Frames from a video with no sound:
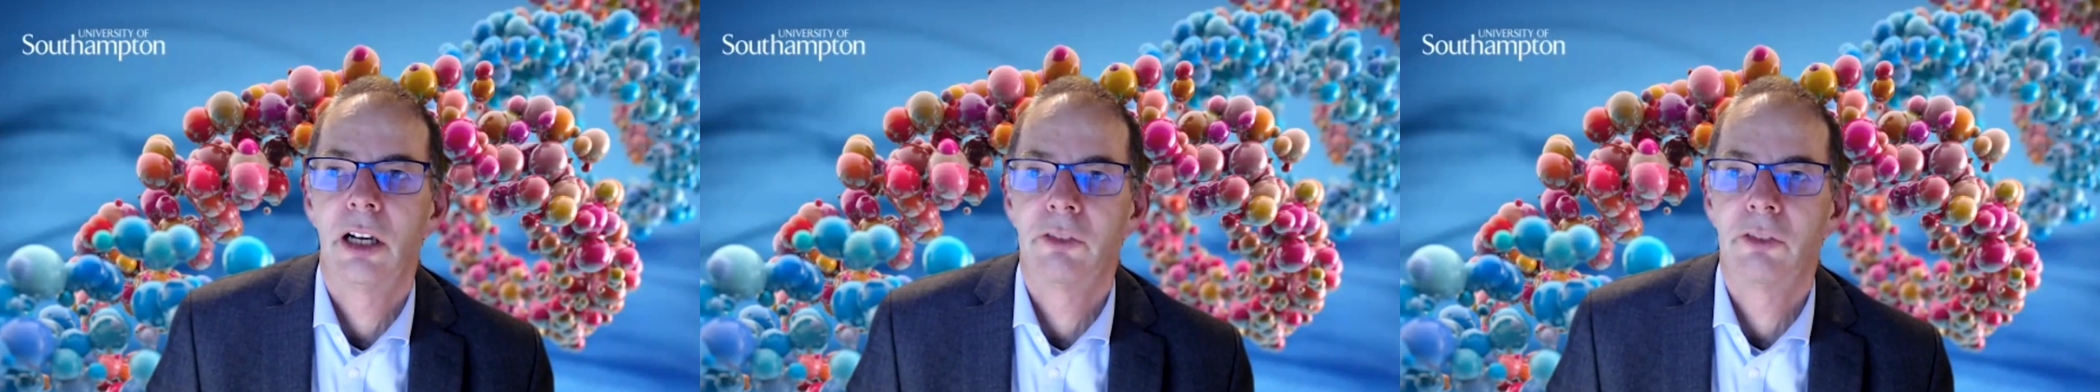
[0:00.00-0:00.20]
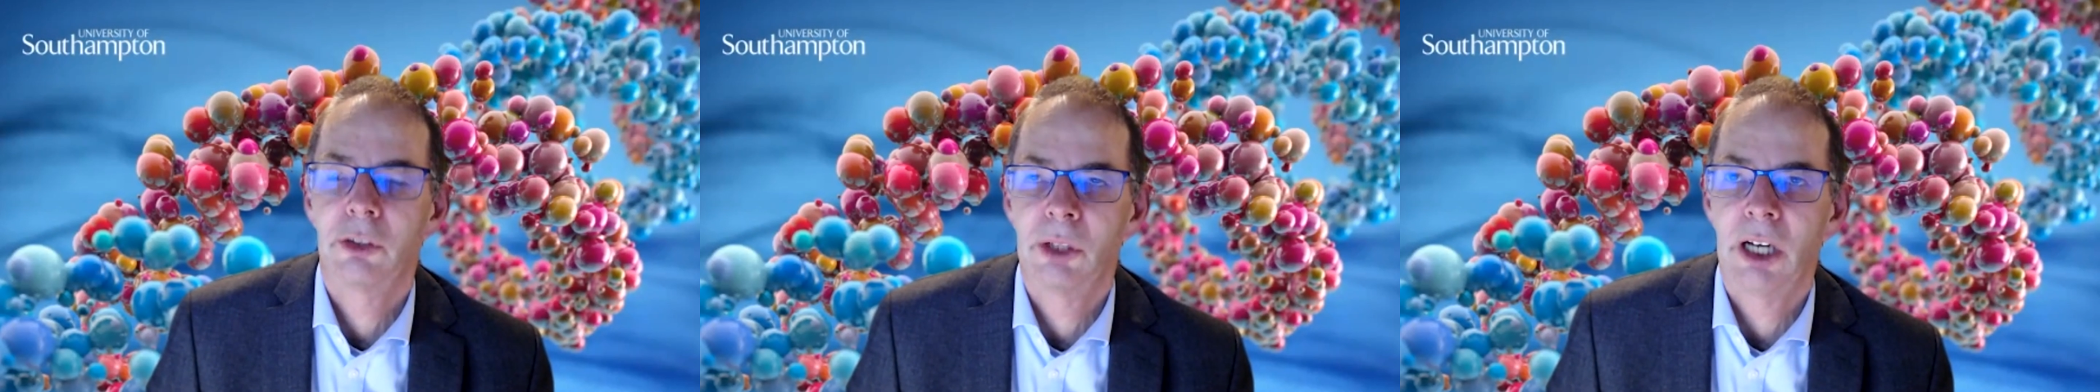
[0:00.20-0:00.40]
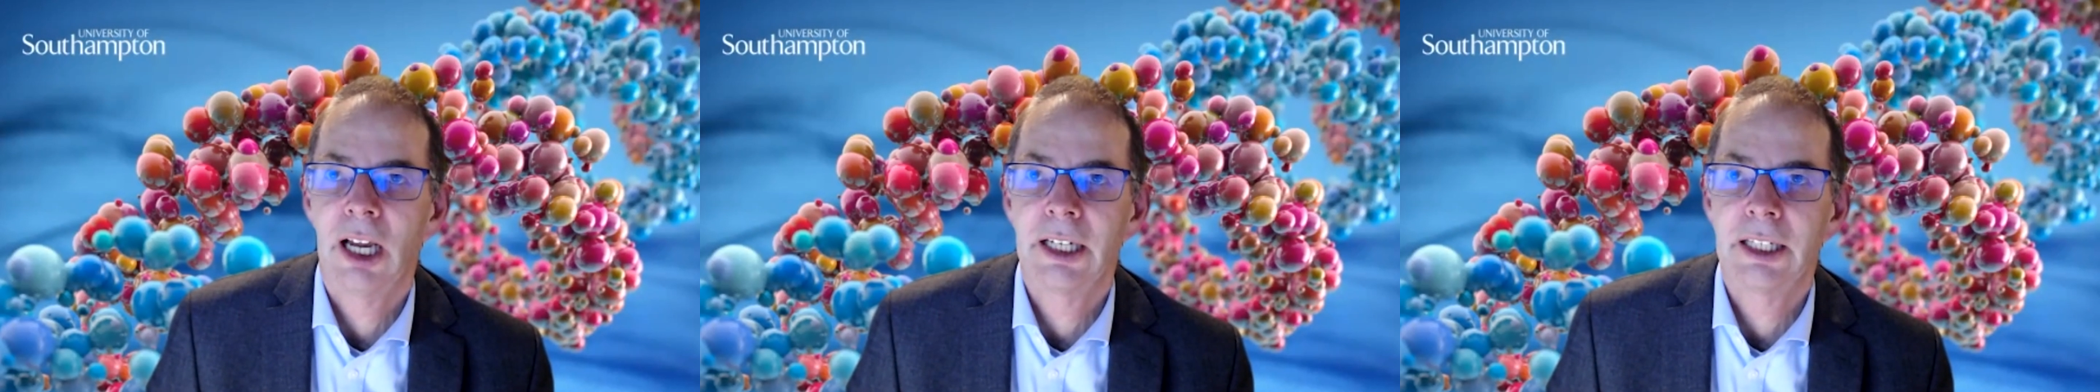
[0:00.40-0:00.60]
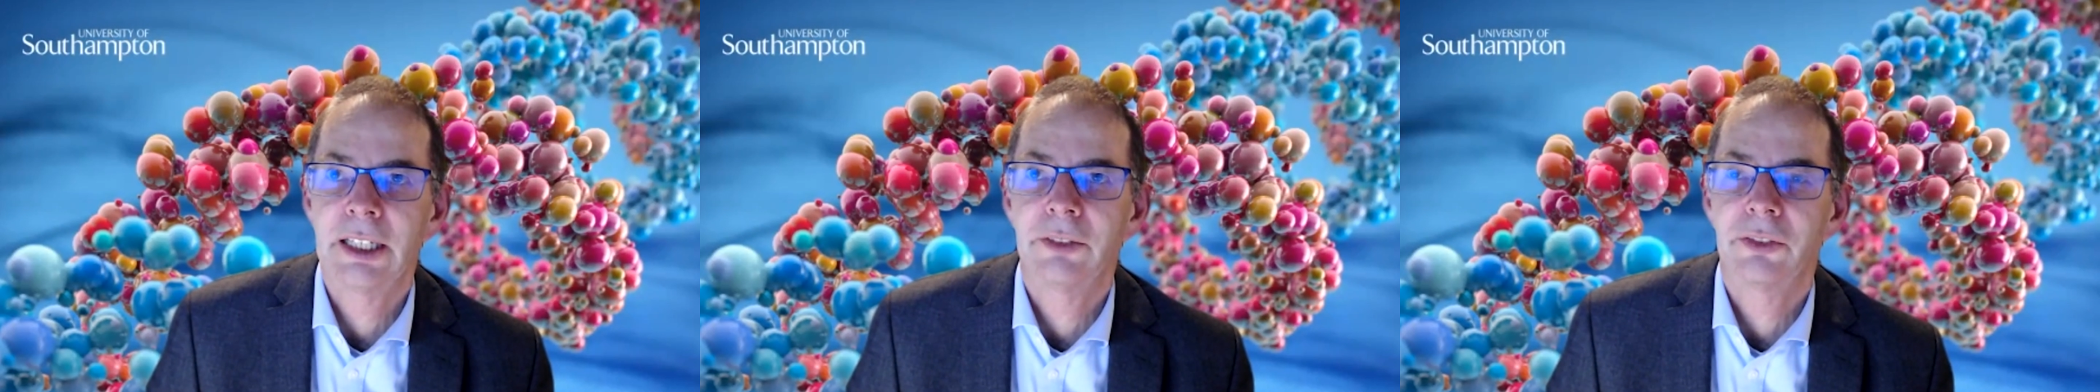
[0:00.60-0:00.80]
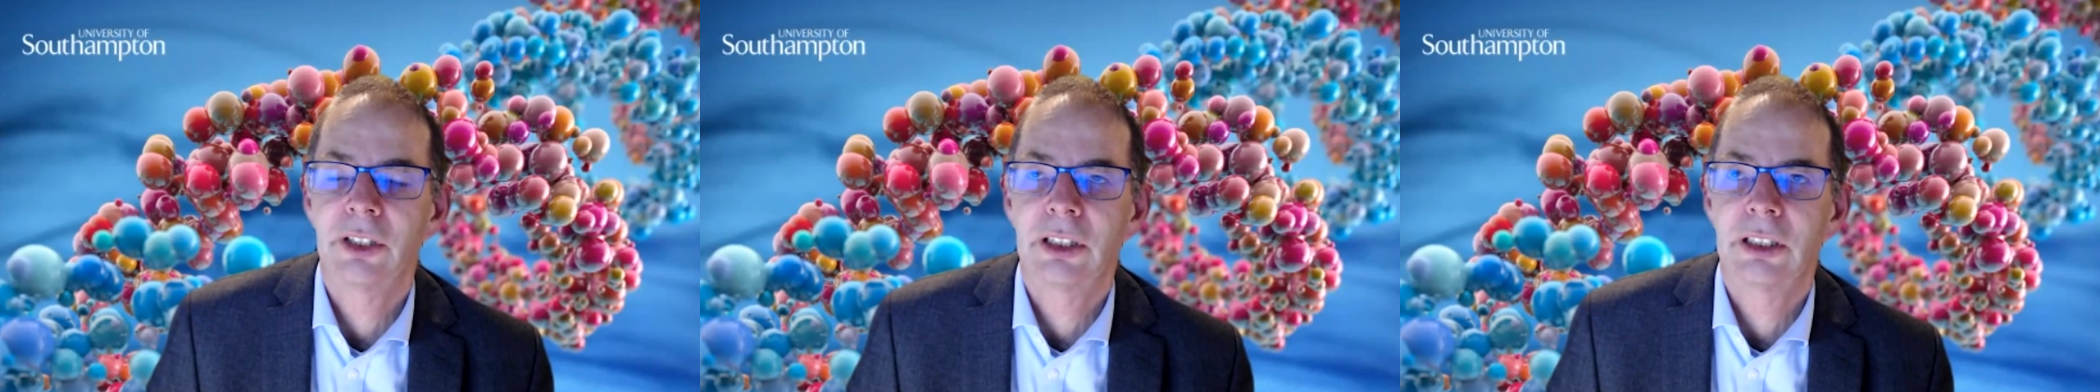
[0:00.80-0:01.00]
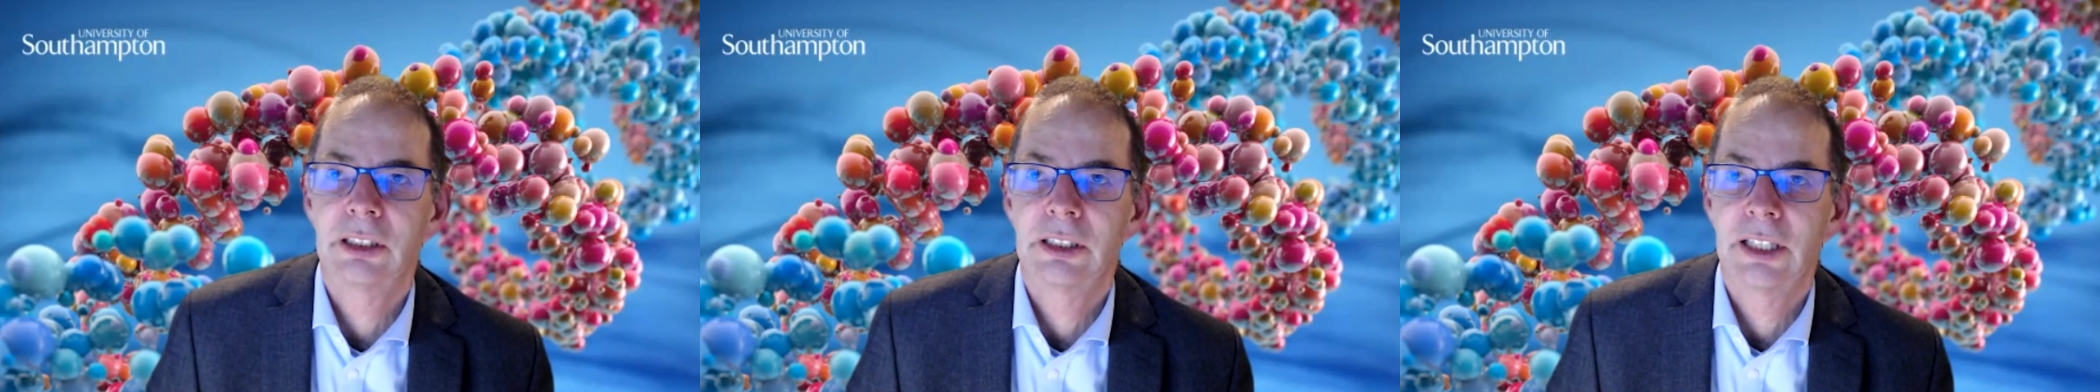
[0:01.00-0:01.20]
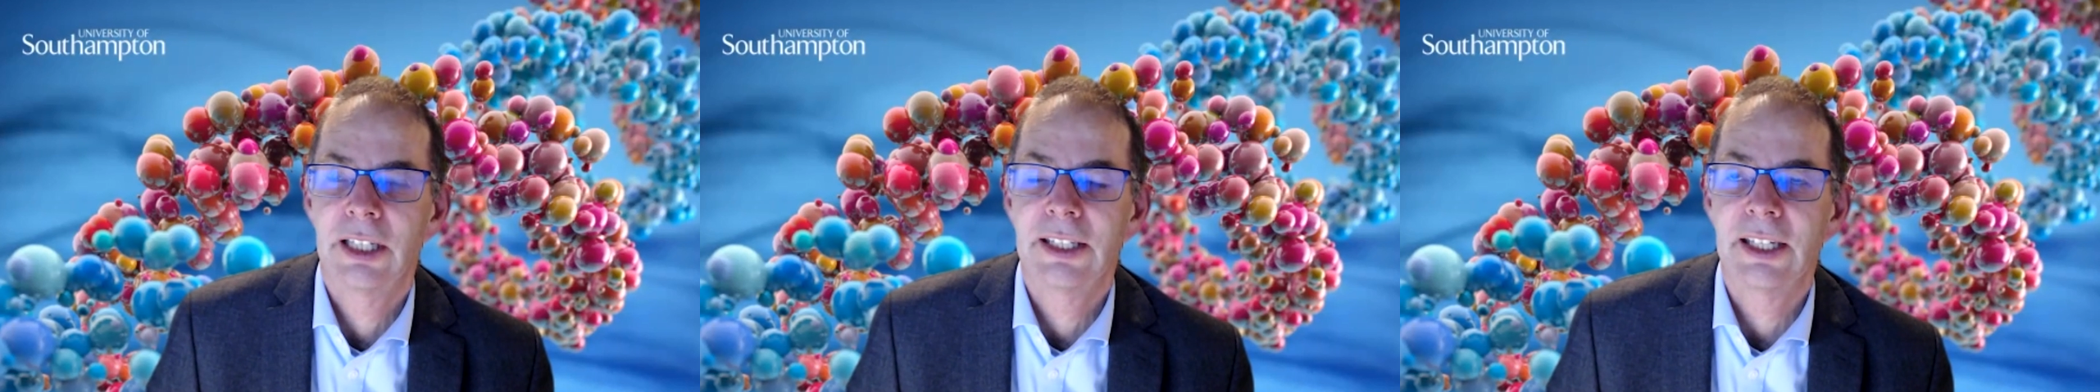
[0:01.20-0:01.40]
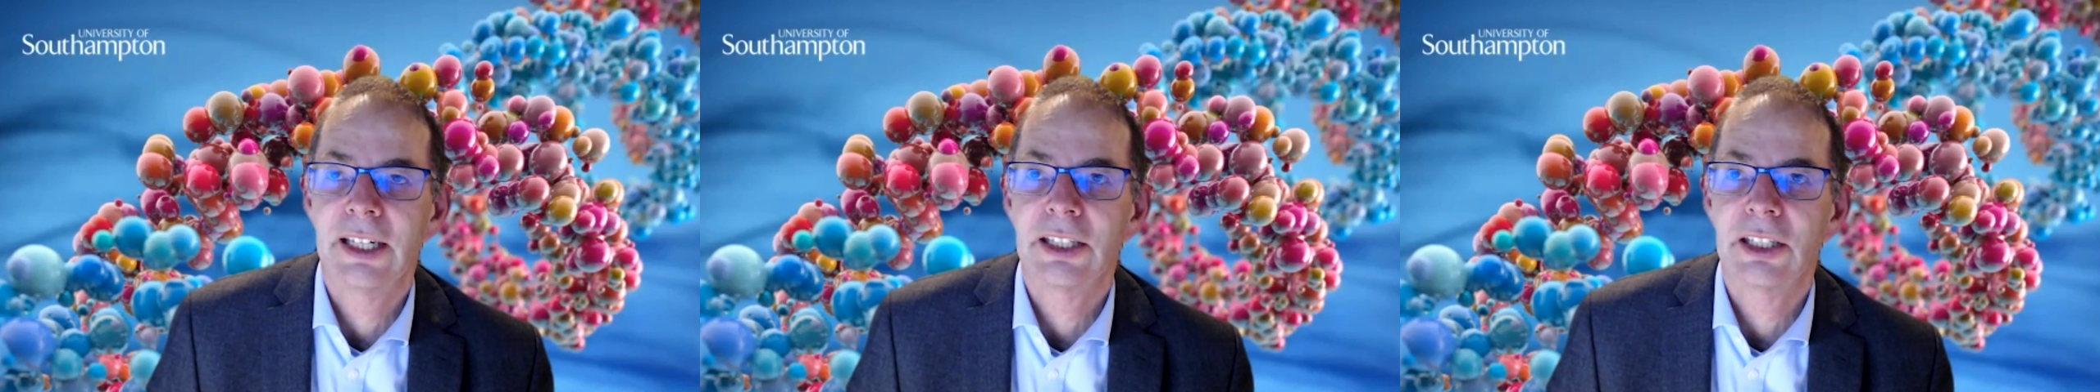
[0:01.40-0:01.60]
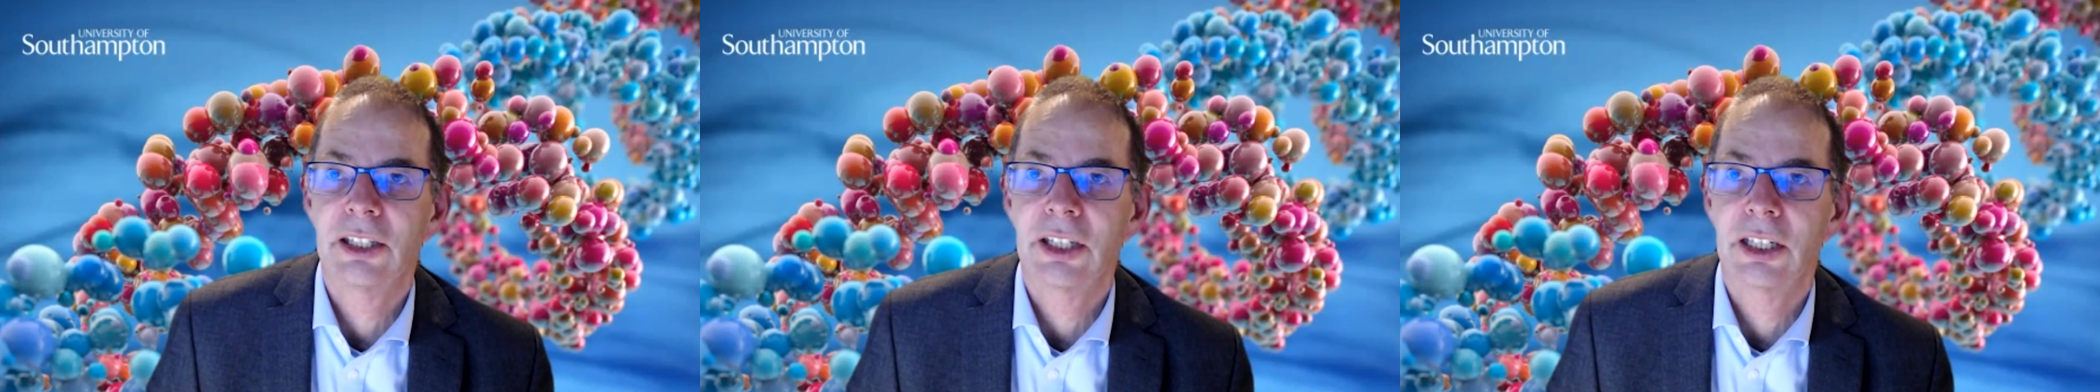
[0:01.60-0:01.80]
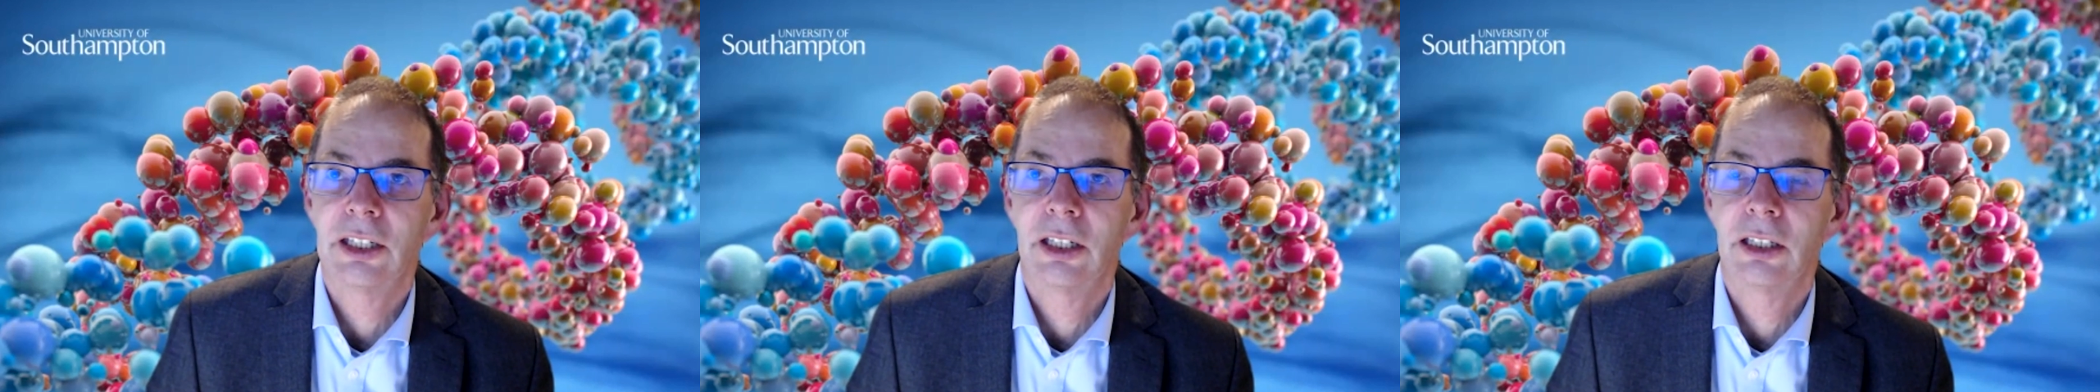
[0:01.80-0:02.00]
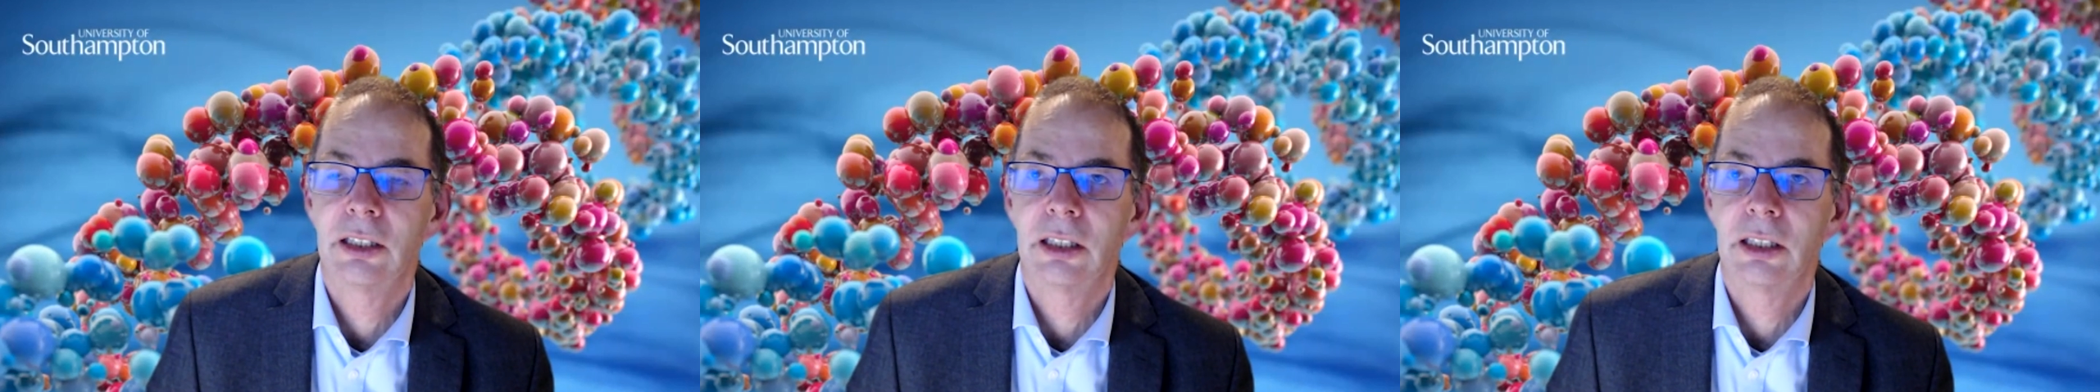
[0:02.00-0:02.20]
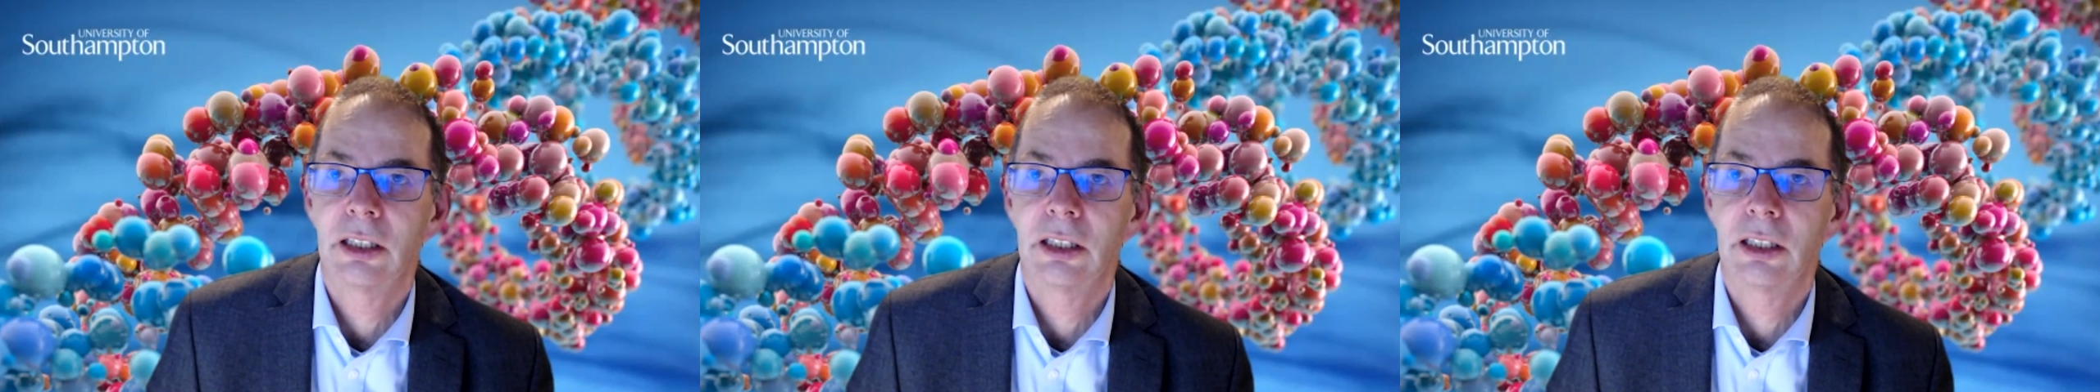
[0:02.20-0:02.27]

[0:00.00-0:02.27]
variety of diseases in